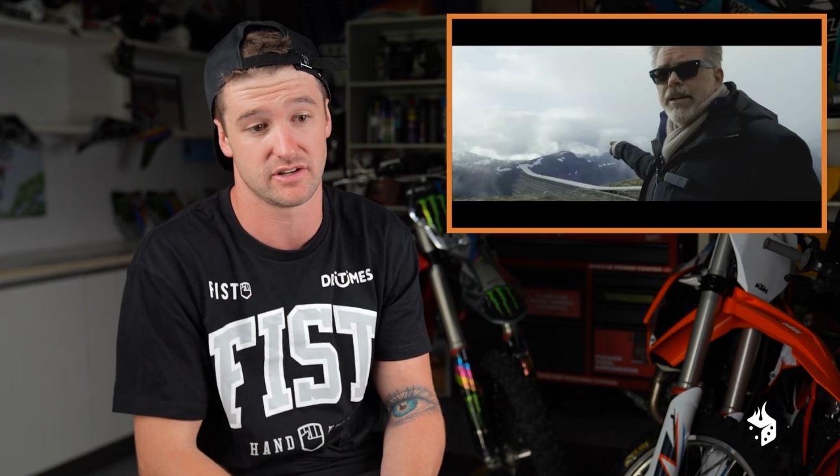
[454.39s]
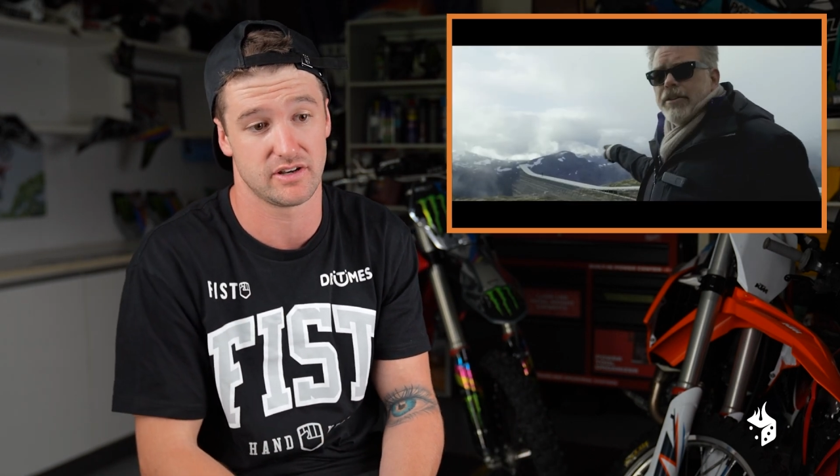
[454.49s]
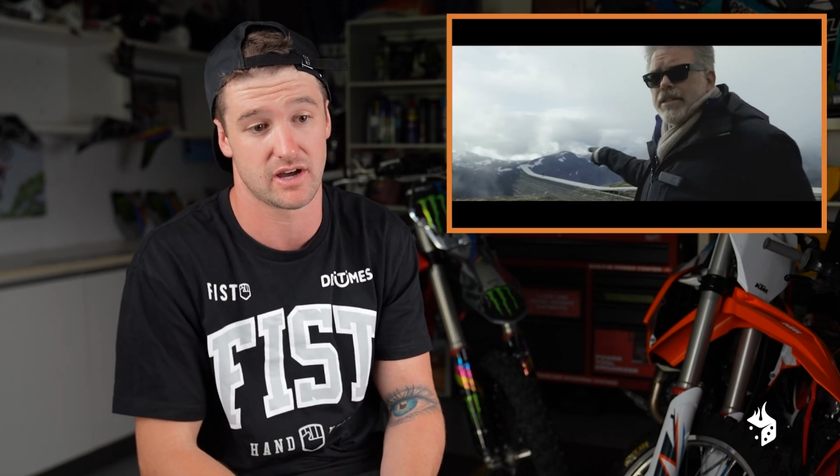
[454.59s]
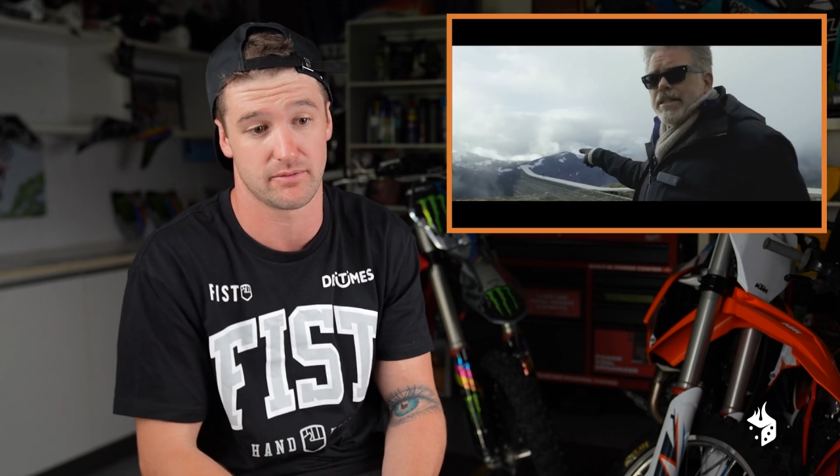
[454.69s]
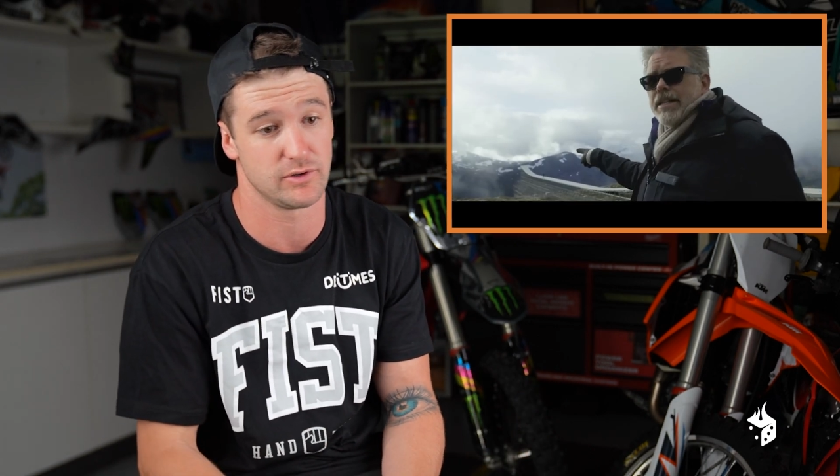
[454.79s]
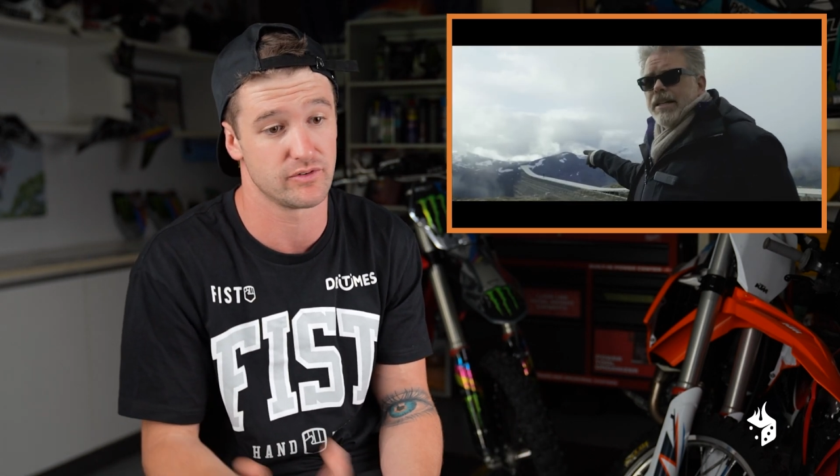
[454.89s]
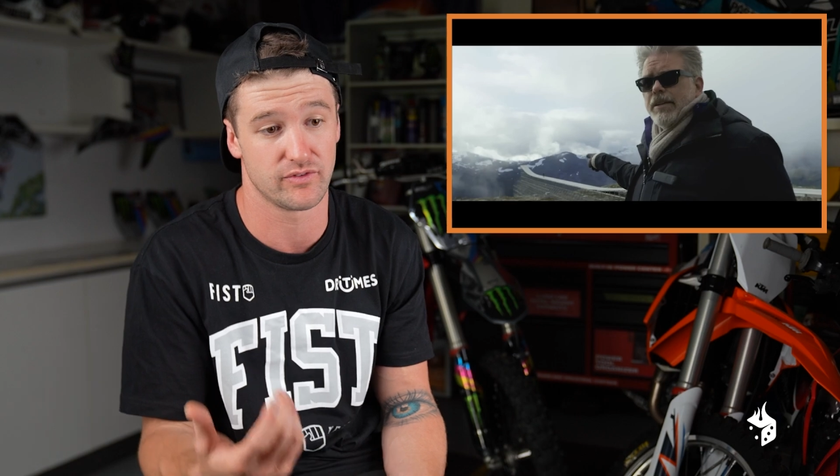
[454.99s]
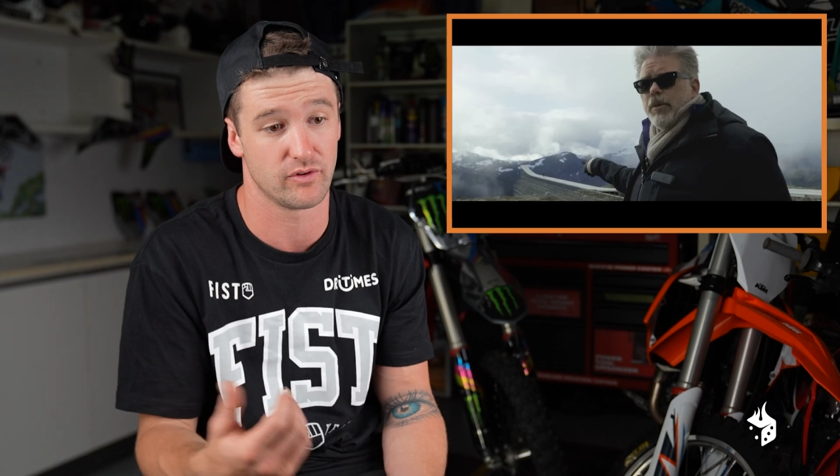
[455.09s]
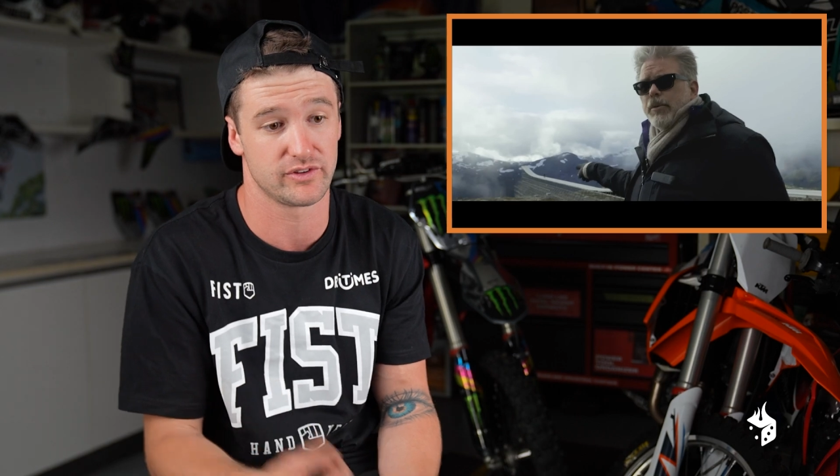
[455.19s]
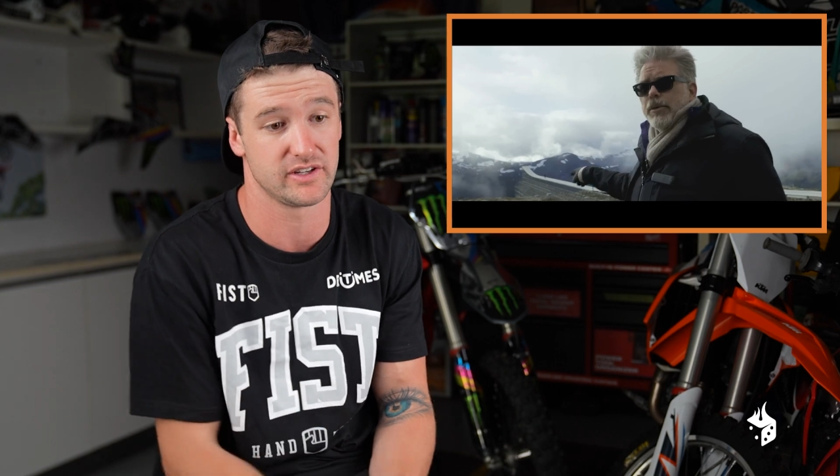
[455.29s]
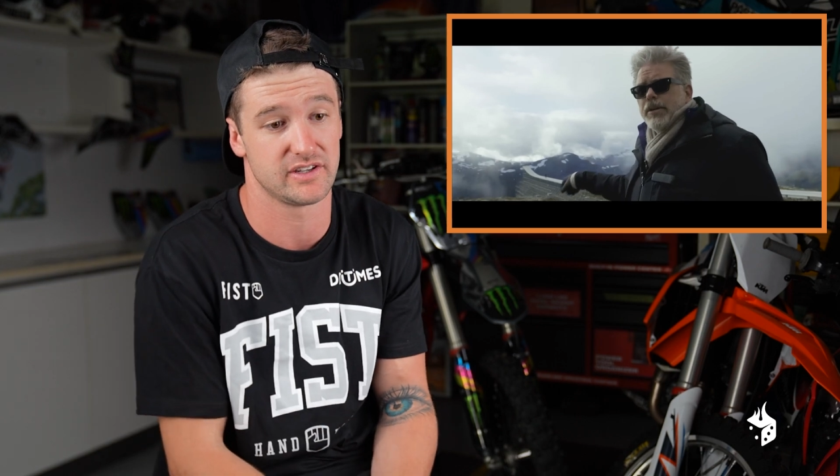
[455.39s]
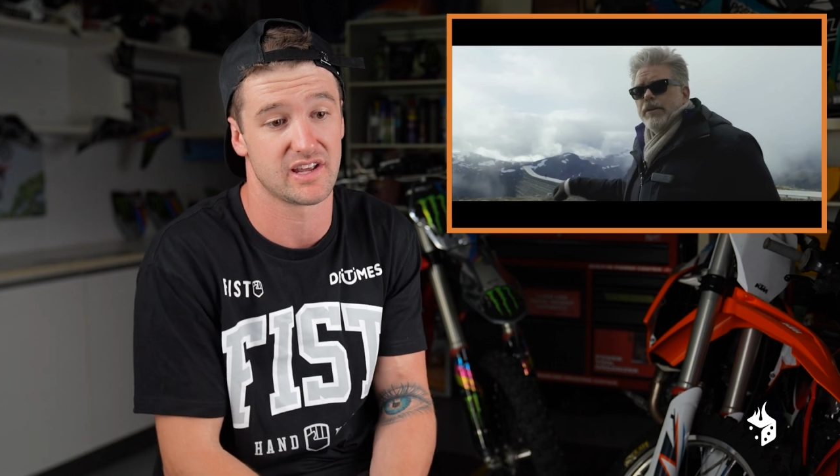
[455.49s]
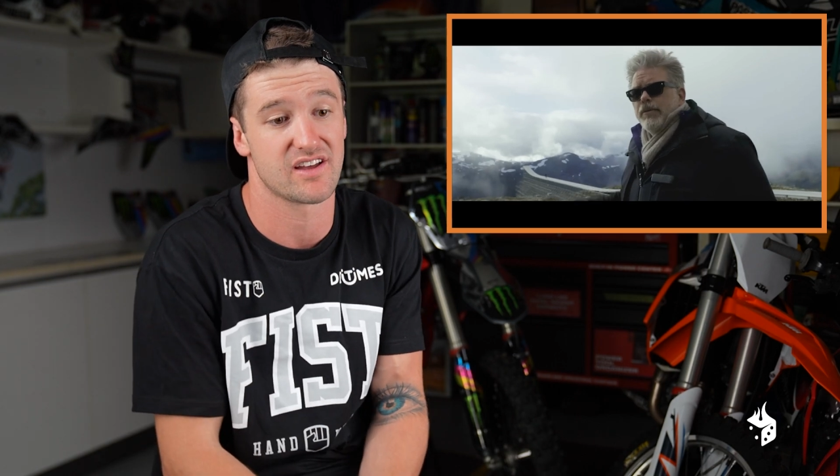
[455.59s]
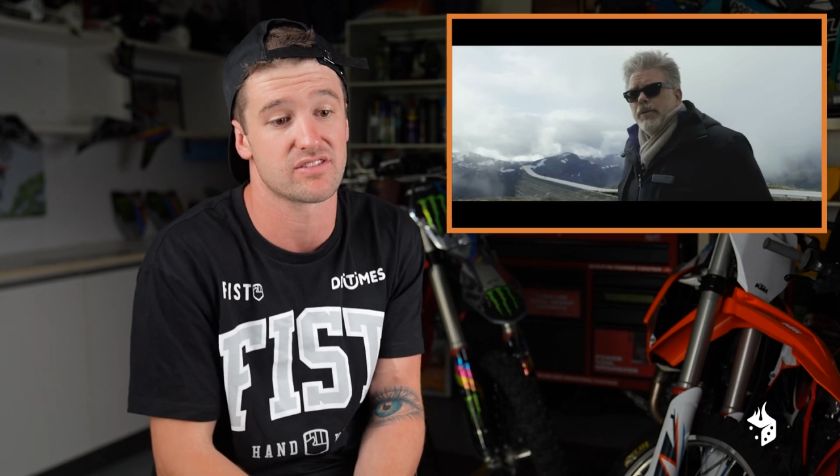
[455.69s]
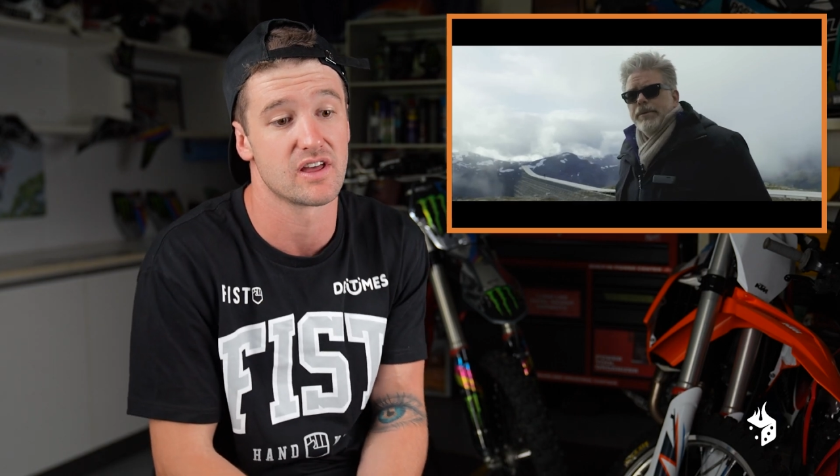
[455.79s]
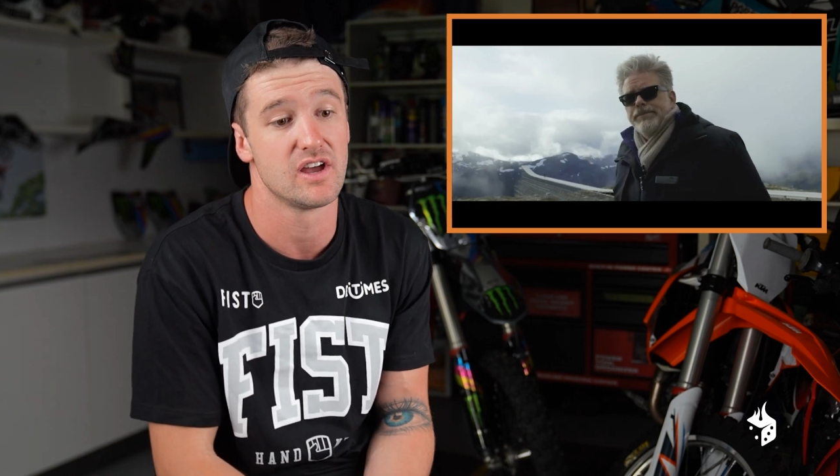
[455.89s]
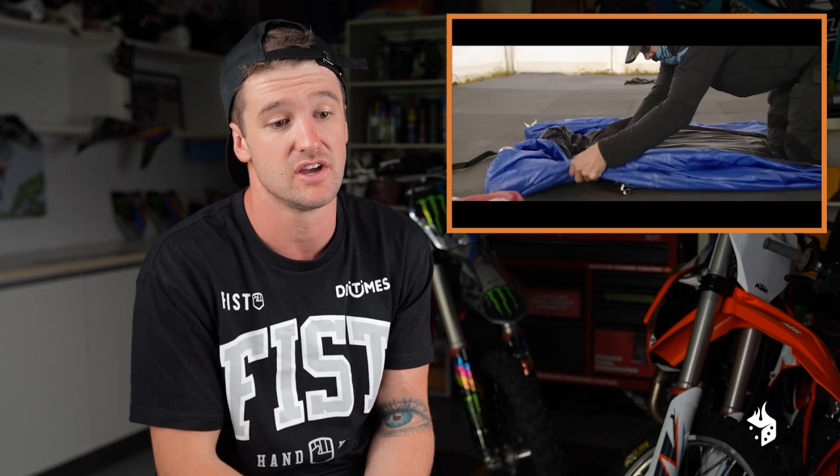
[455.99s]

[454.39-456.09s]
and you'll fall to your death.